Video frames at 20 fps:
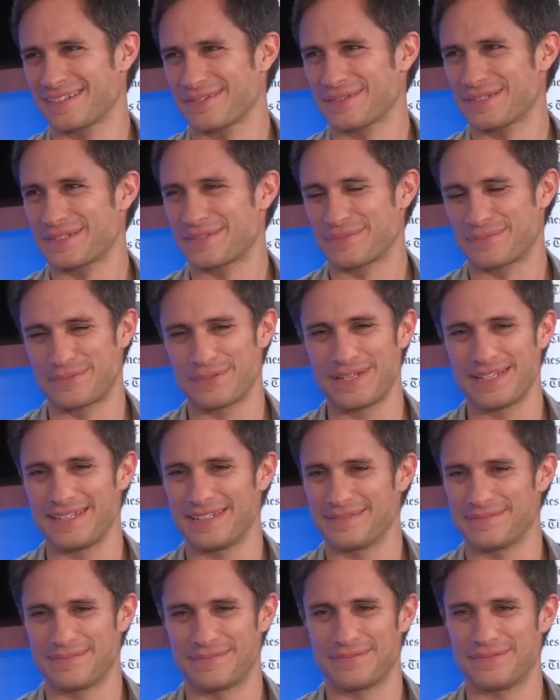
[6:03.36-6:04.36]
Yeah. I was
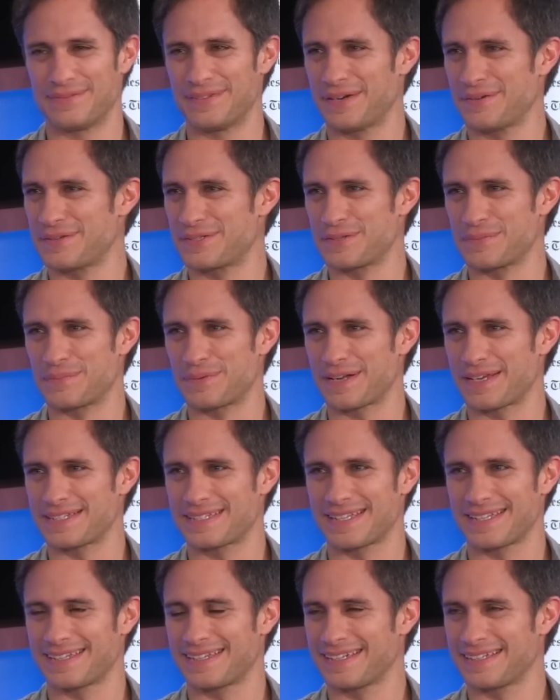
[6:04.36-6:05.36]
really very
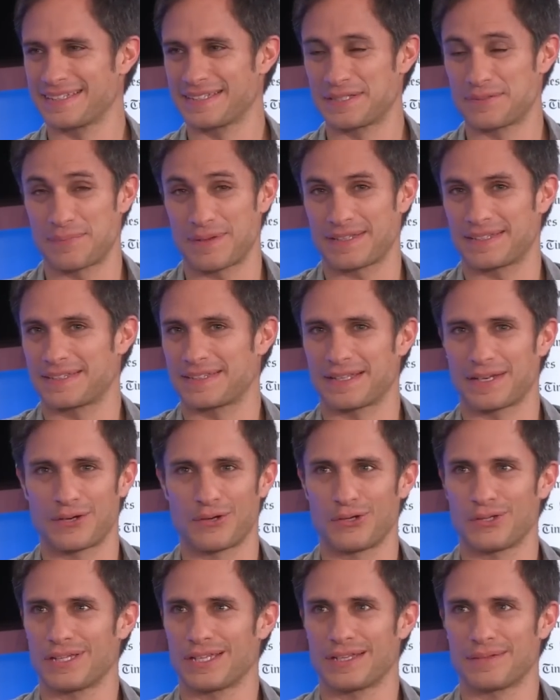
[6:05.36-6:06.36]
surprised. I didn't expect it at
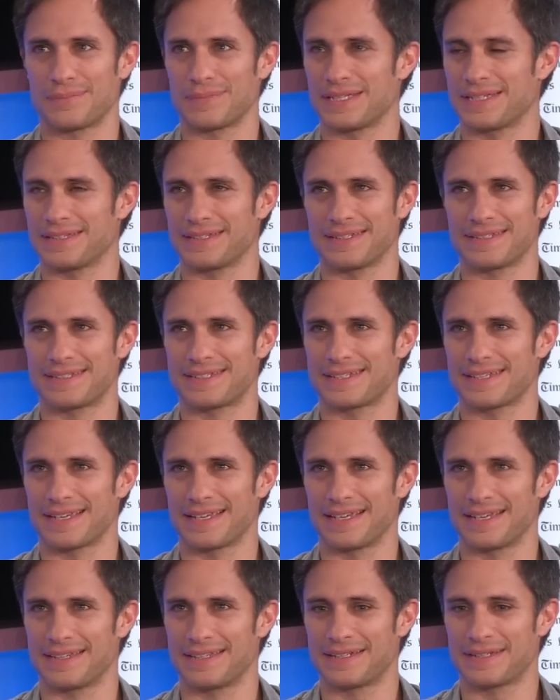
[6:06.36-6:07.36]
all. I mean,
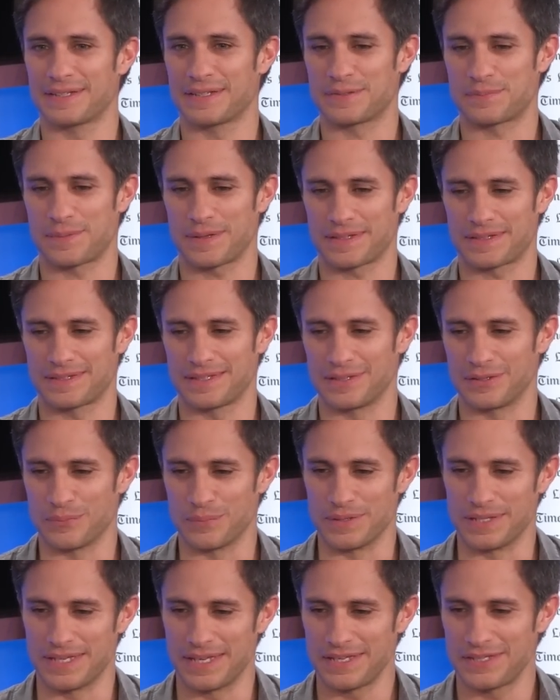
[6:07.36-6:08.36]
I didn't expect the
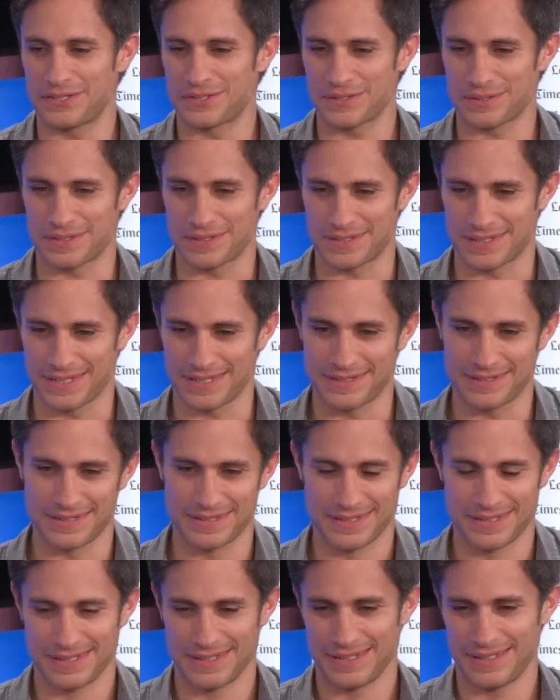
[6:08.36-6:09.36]
nomination, and then
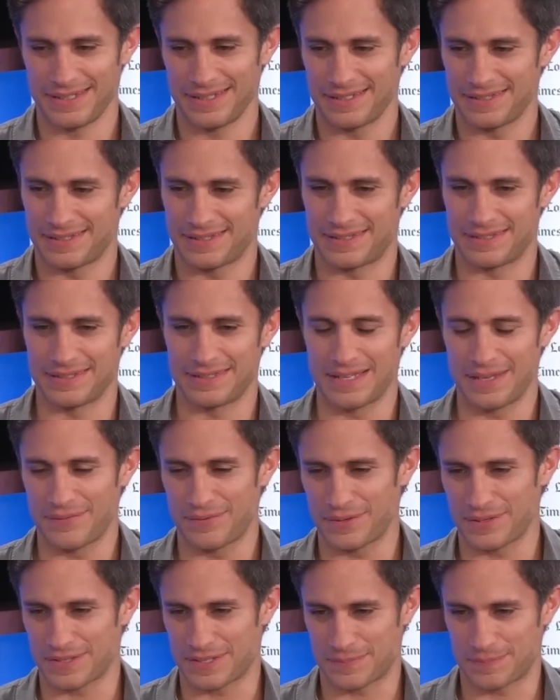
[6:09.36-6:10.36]
mm-hmm.
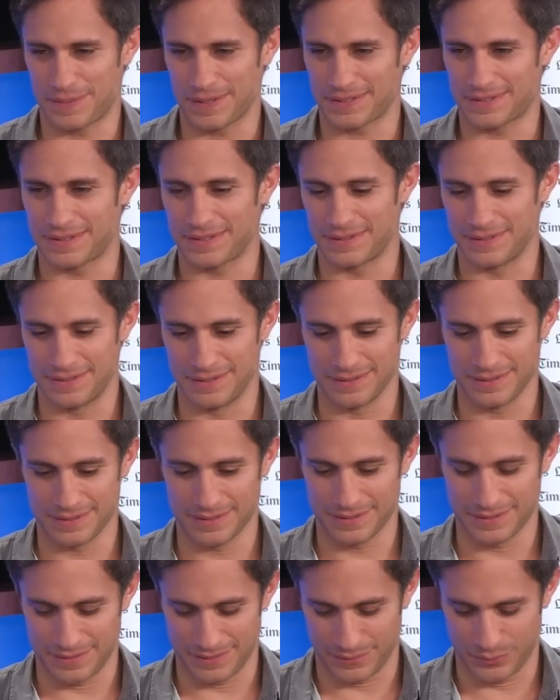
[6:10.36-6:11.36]
never expected
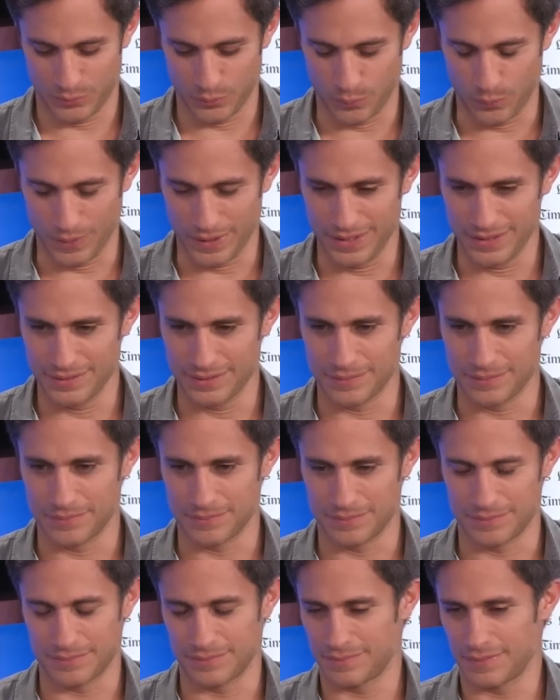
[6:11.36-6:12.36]
to
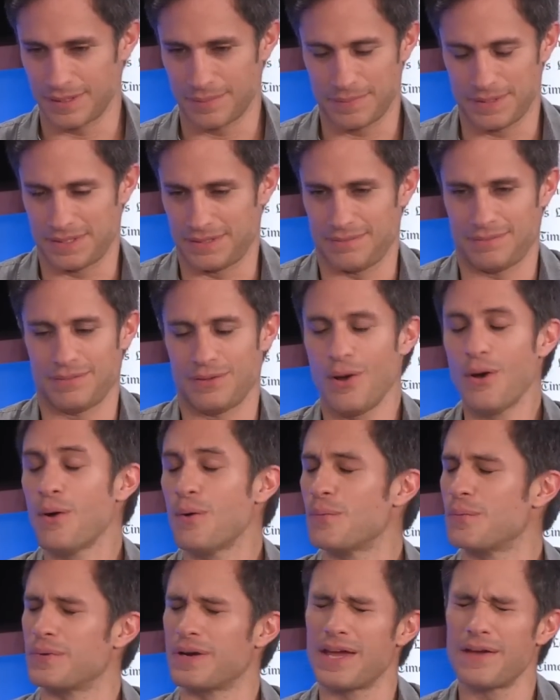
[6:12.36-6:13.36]
win. I mean,
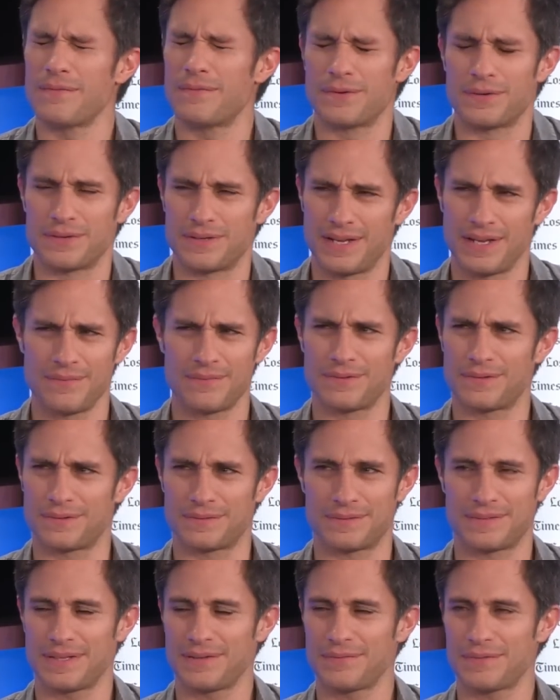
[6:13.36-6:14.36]
no, never,
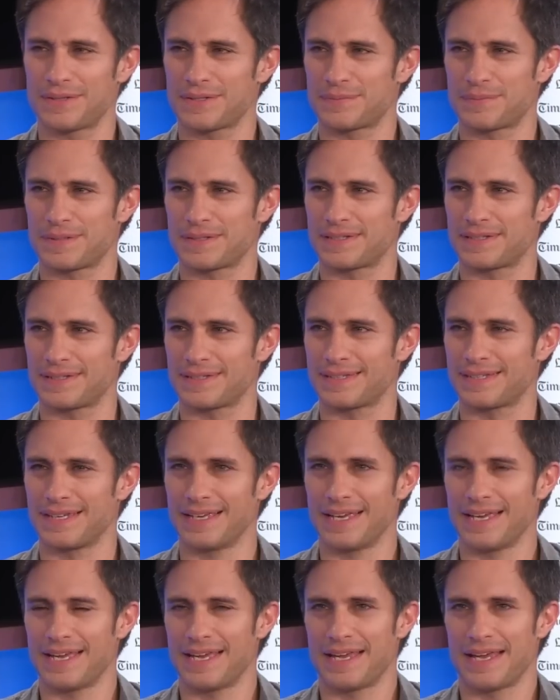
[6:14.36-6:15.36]
mm-hmm. never expected it.
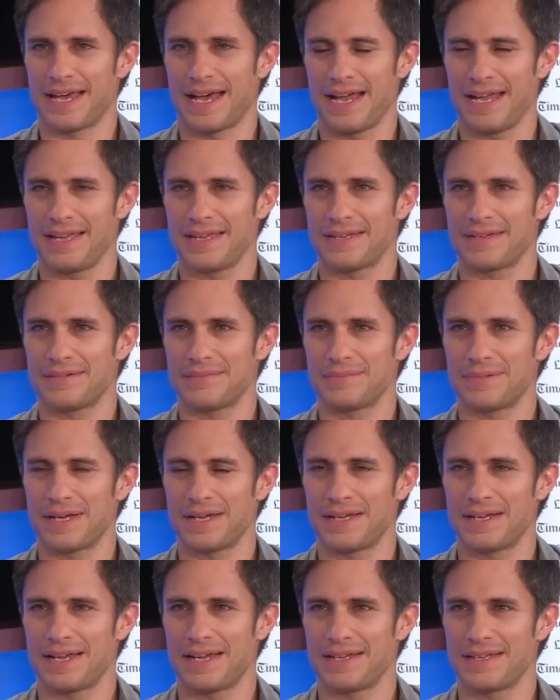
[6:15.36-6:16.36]

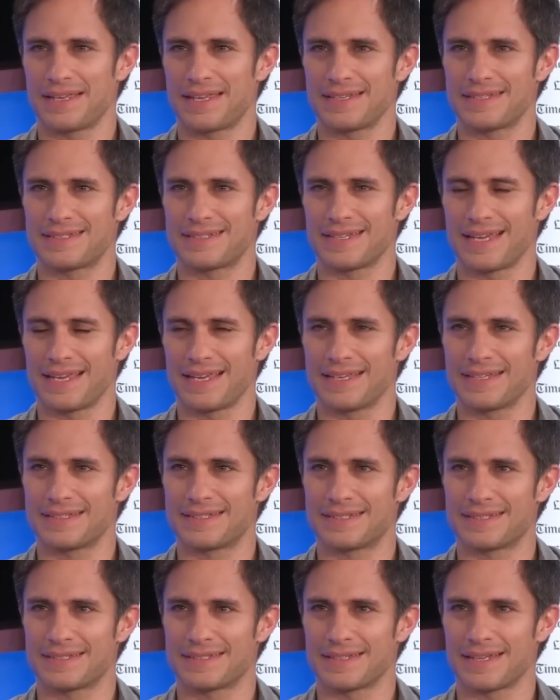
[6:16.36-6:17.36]
I guess
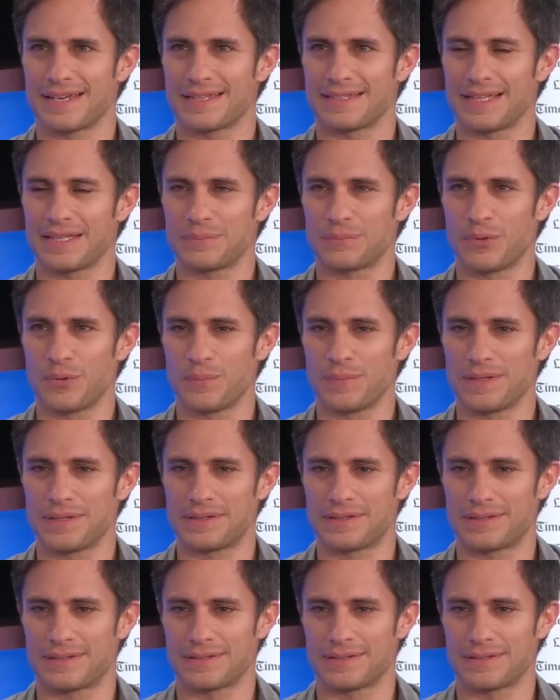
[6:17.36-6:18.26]
at that moment,